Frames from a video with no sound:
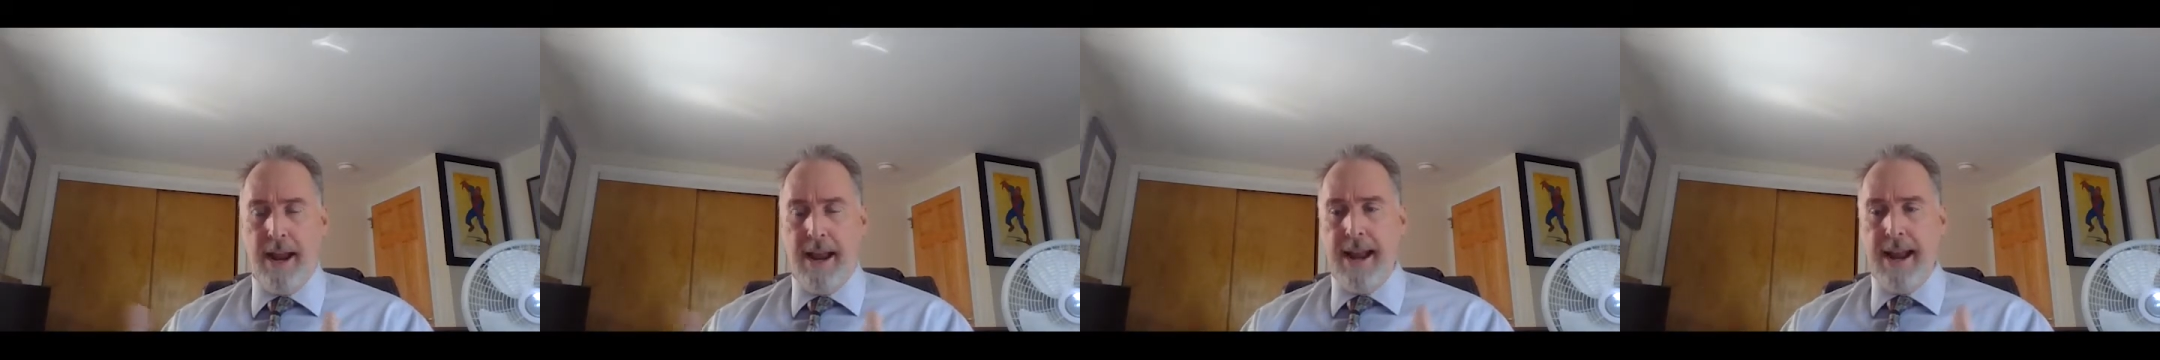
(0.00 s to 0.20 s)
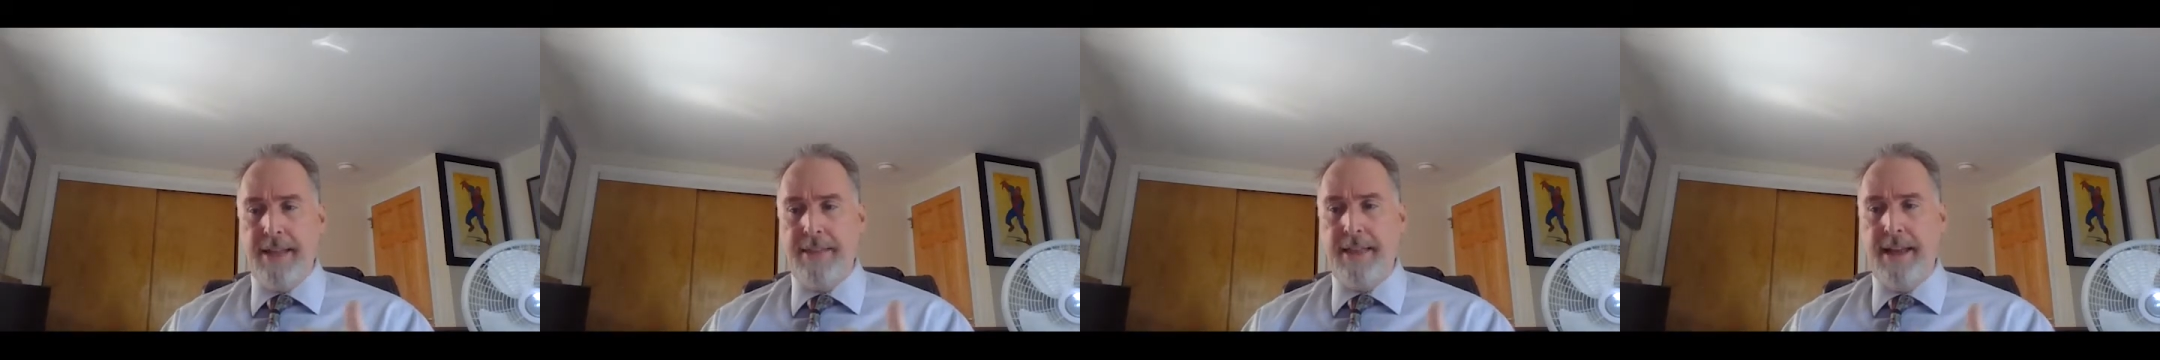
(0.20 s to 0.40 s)

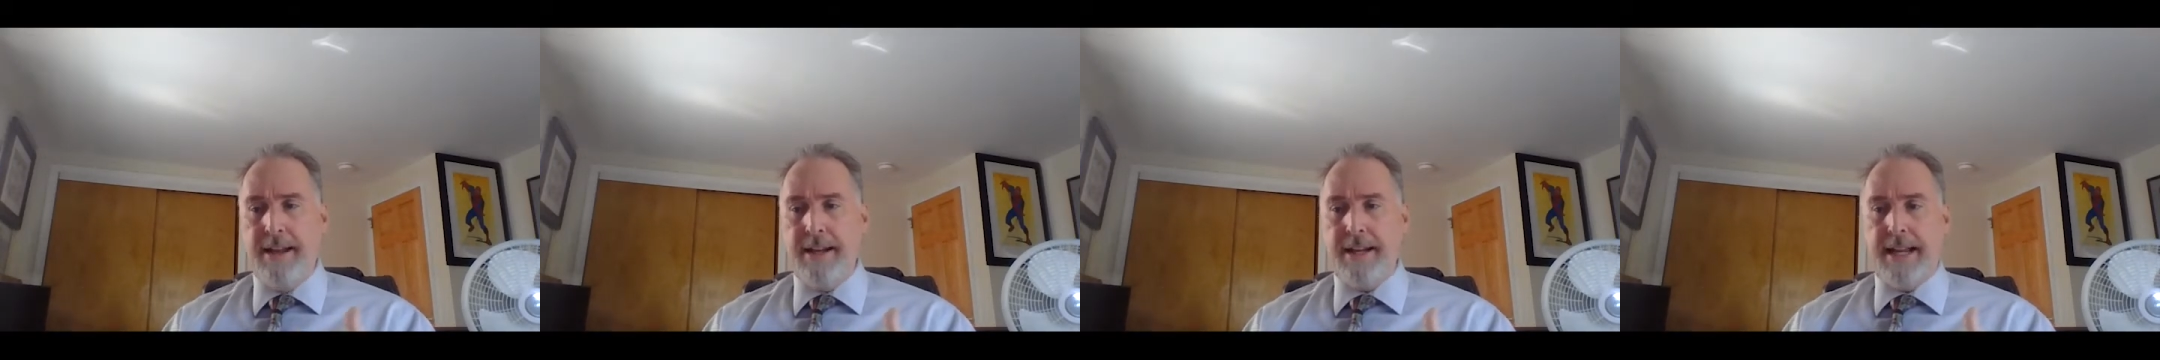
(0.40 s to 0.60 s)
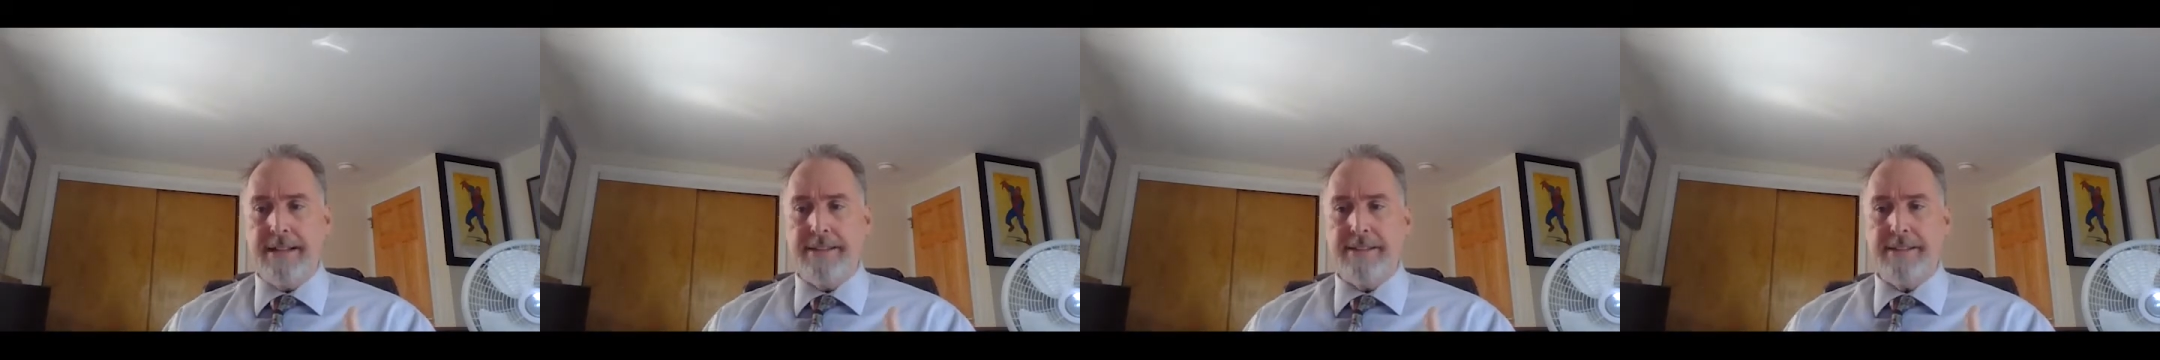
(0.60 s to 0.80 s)
And then
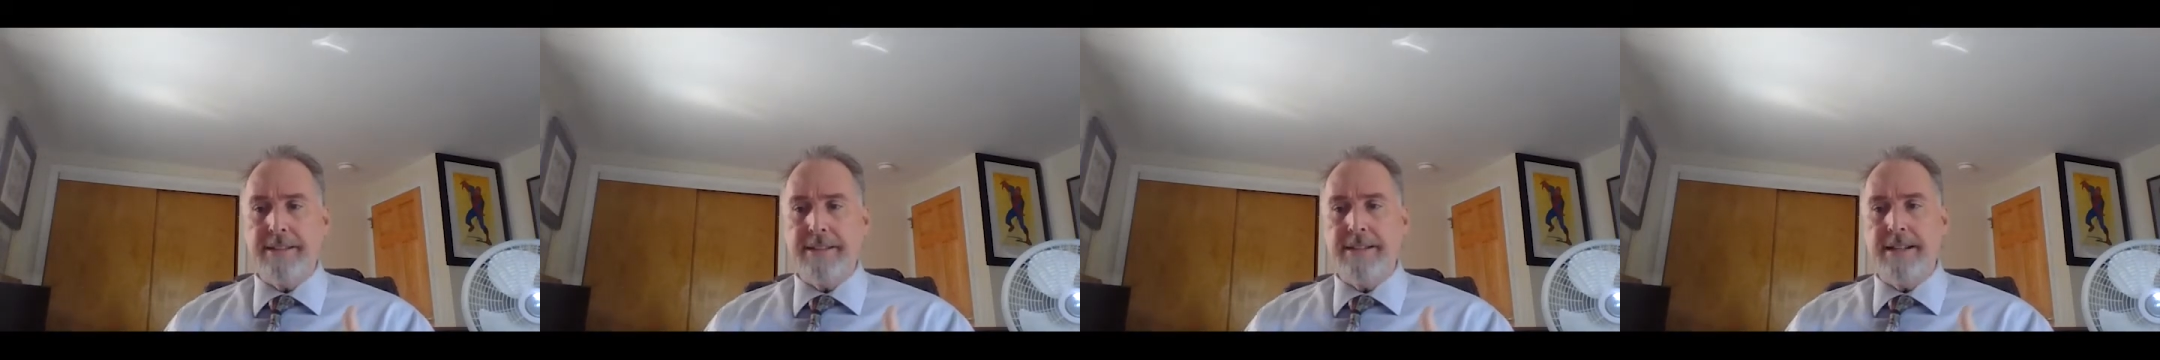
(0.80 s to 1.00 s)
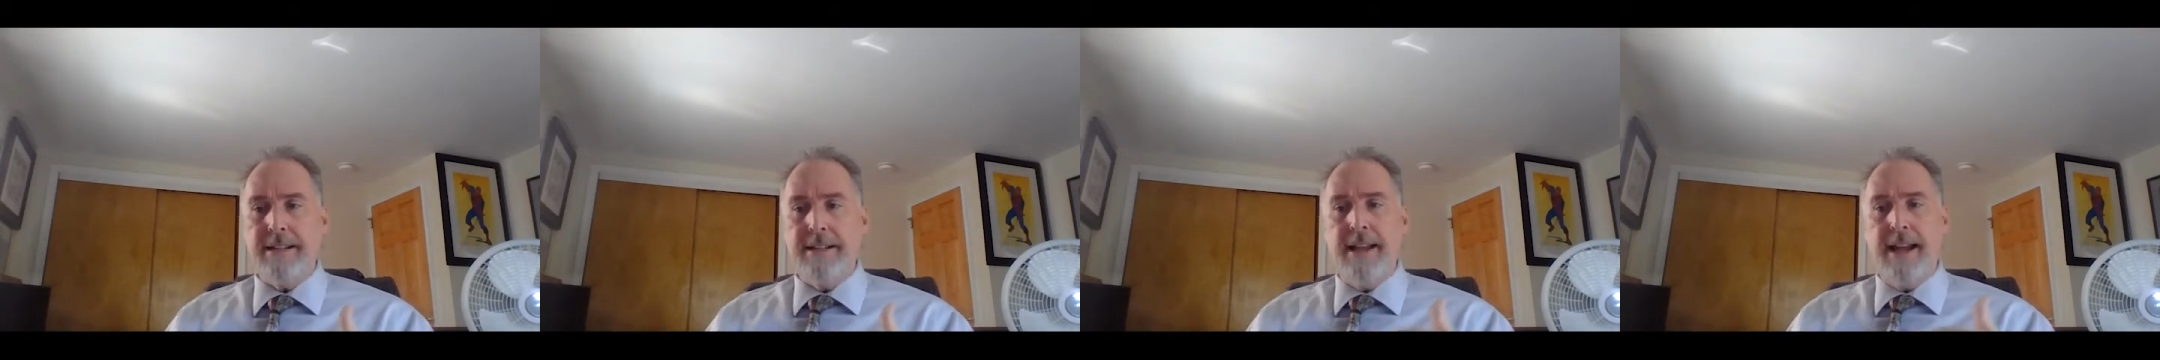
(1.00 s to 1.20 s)
it gets
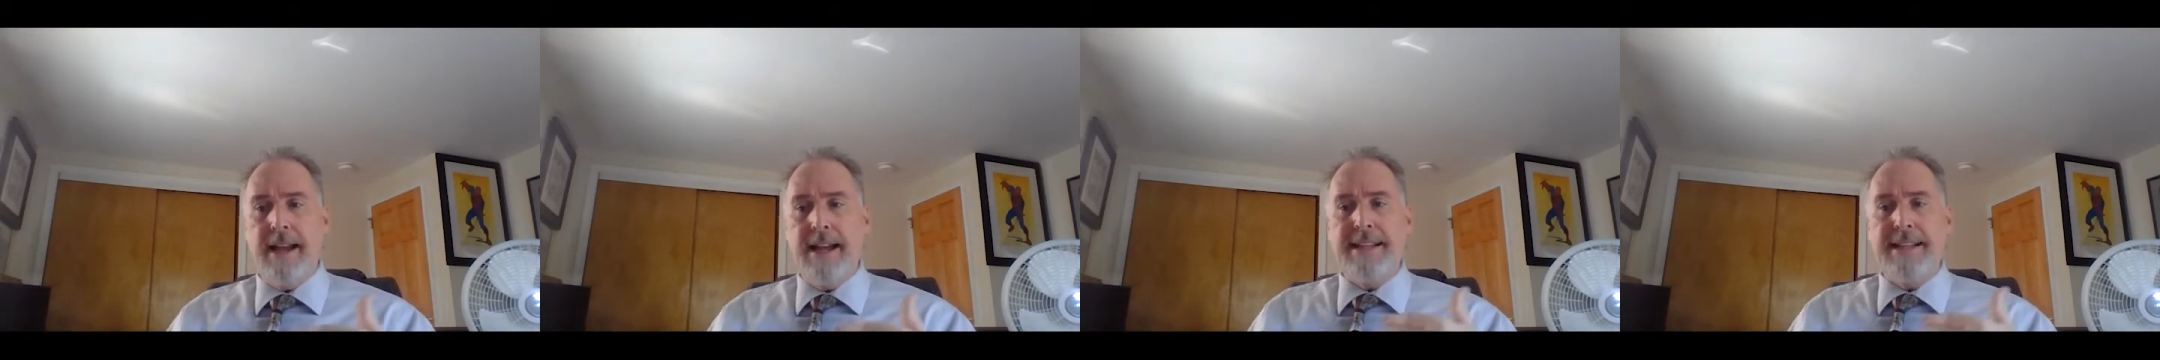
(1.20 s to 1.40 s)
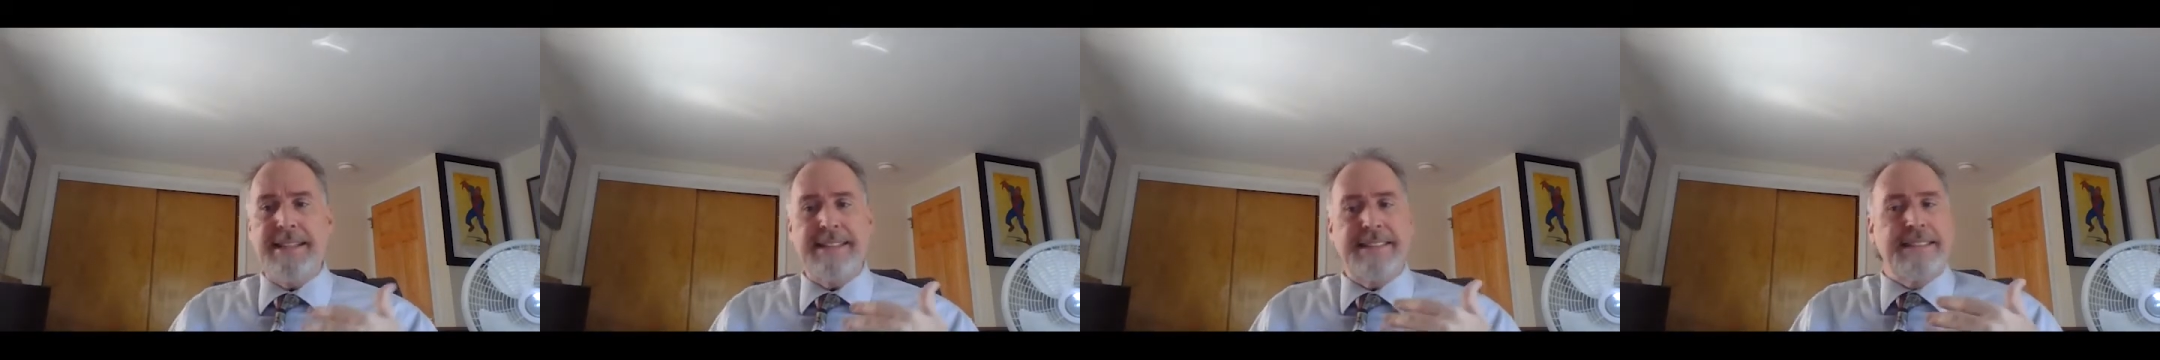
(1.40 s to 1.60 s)
into the
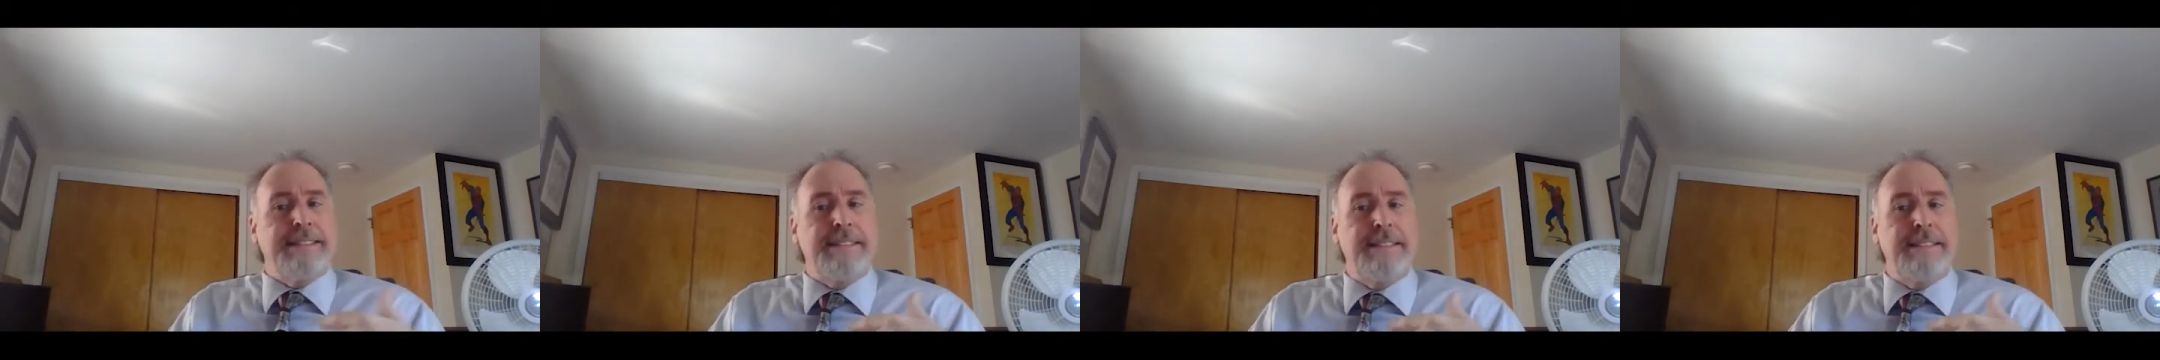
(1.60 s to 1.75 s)
90s.